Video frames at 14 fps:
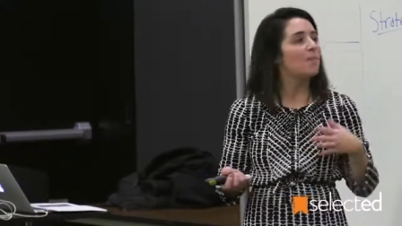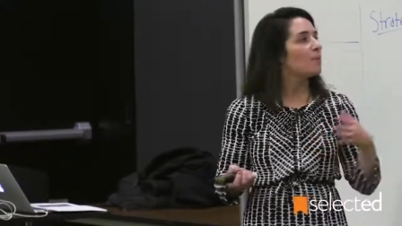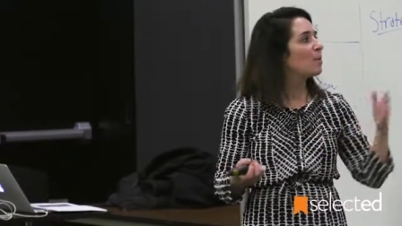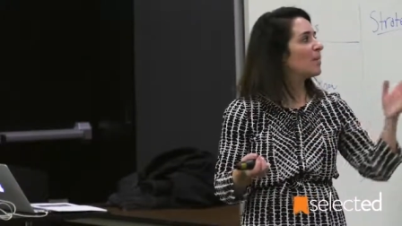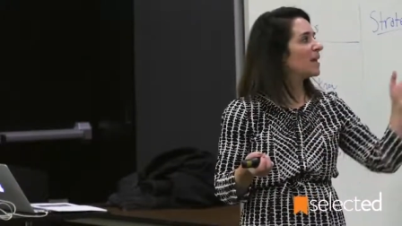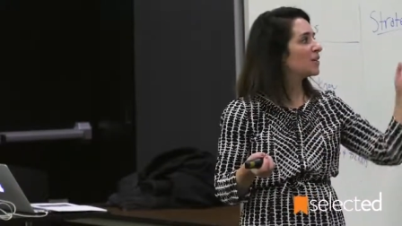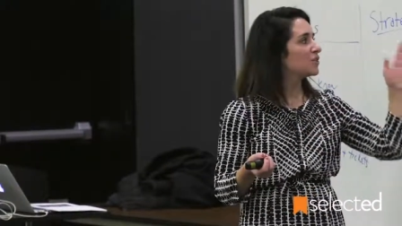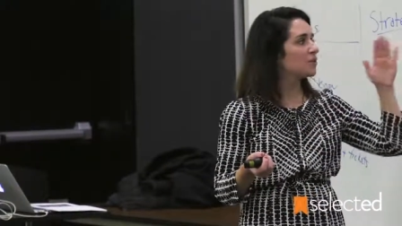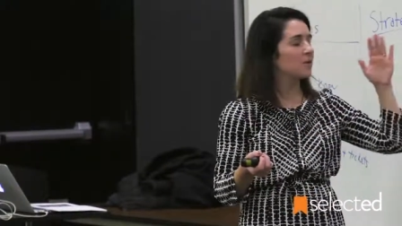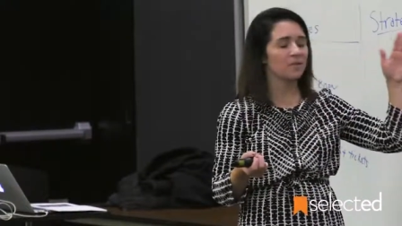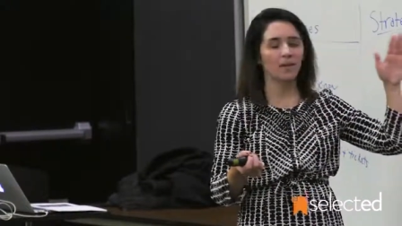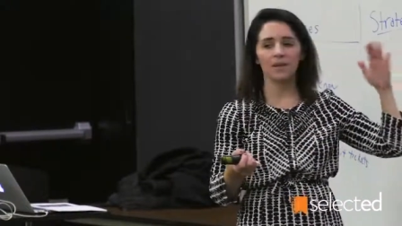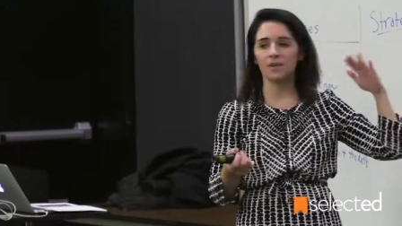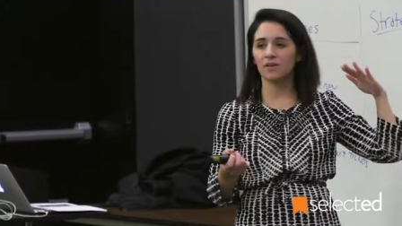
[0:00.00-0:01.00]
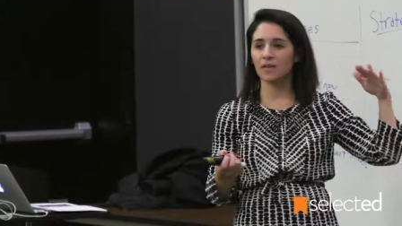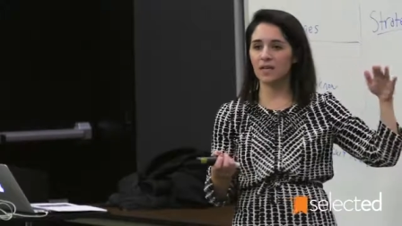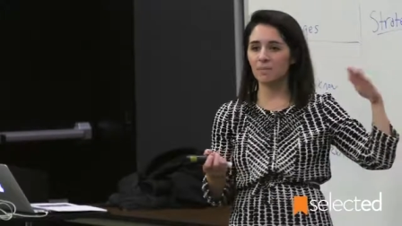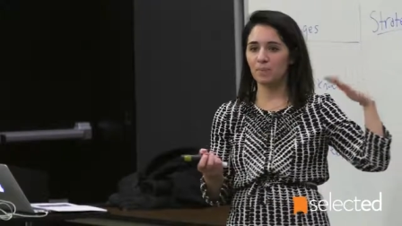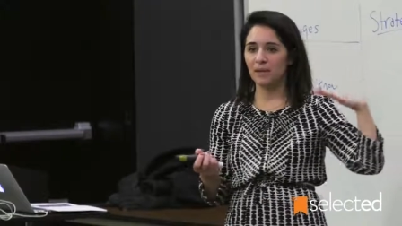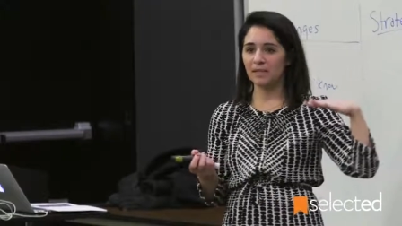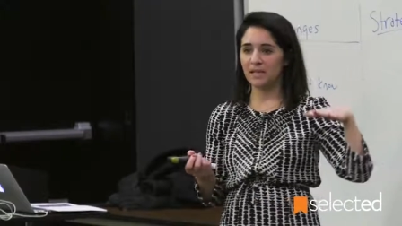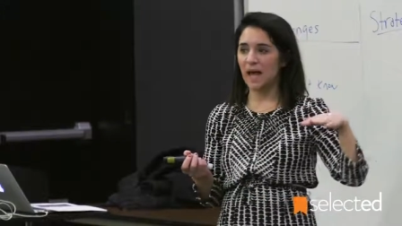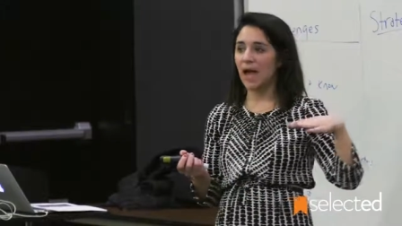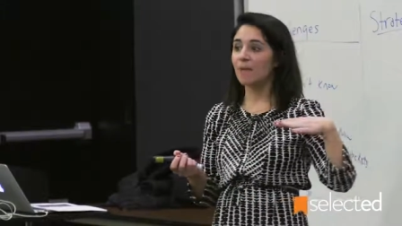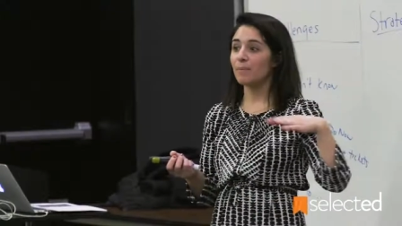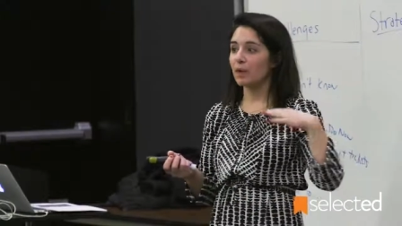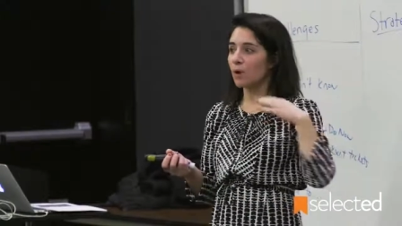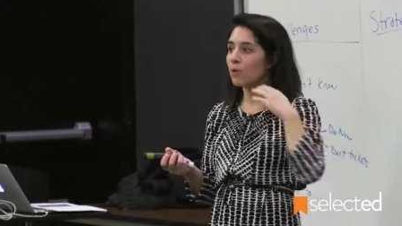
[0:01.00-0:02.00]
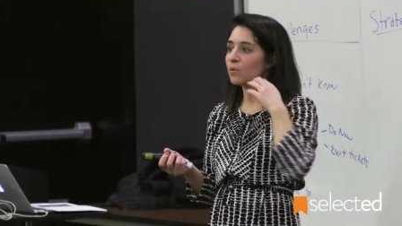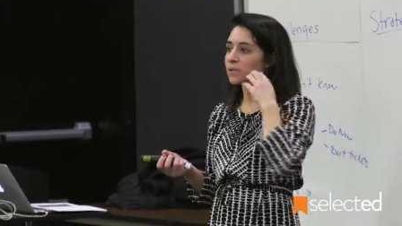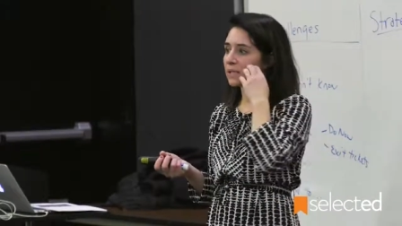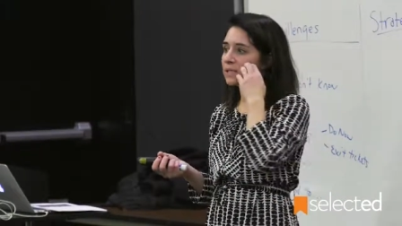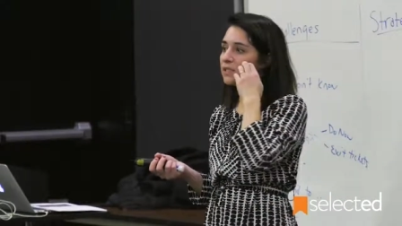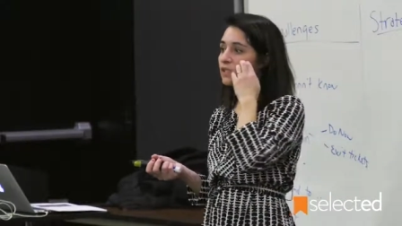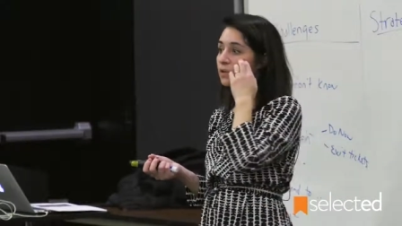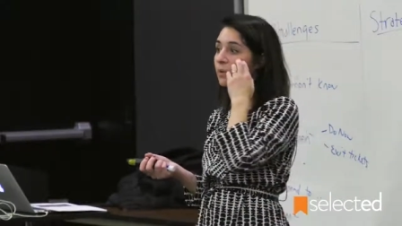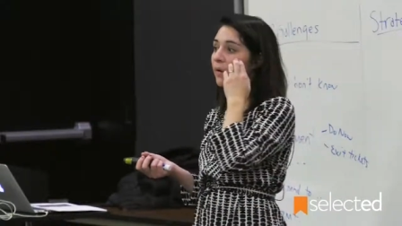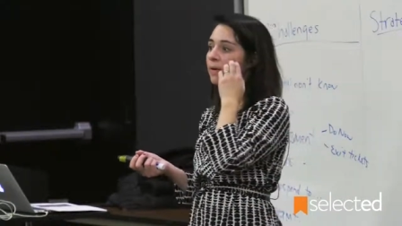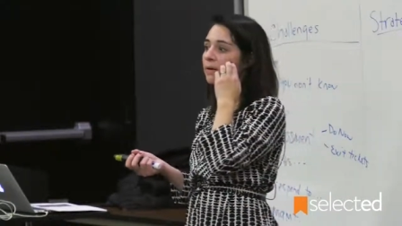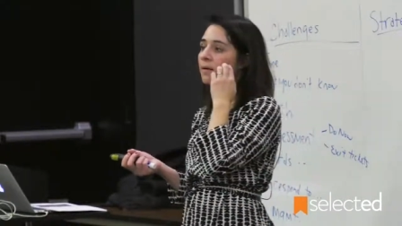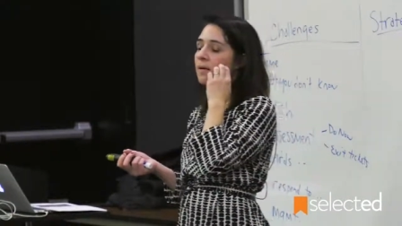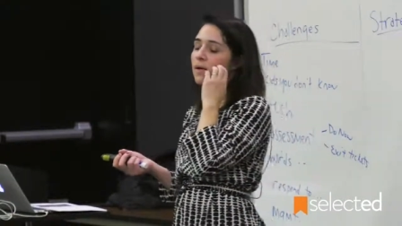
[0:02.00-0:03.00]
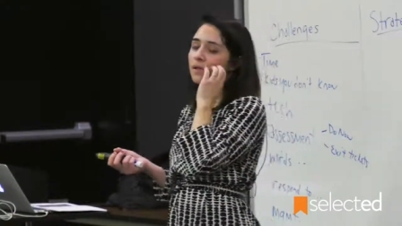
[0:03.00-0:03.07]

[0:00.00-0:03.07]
but make sure that you're keeping time and holding to it.